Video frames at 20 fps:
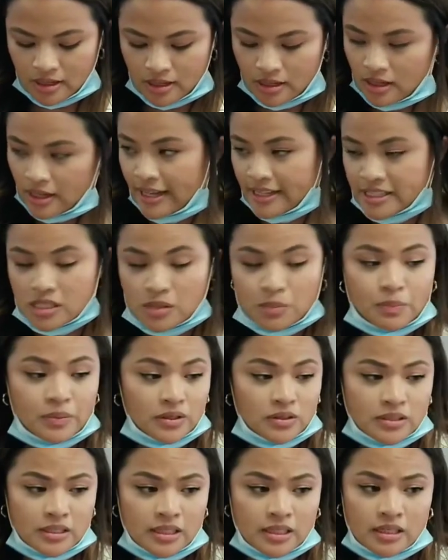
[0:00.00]
It's a
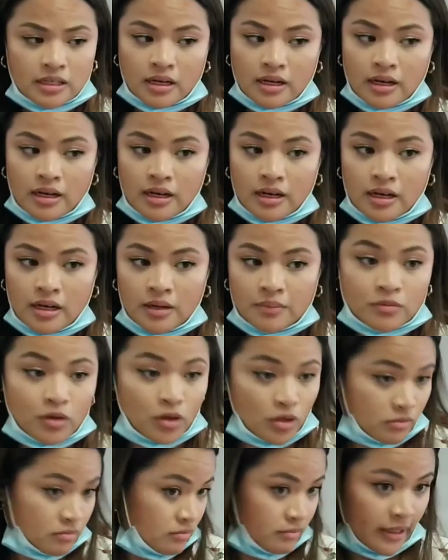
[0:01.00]
building,
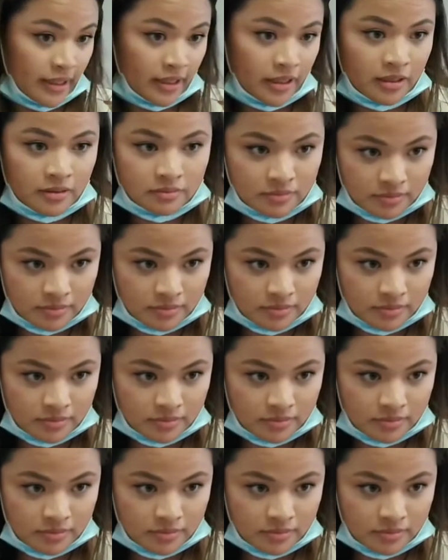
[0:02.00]
or Micah?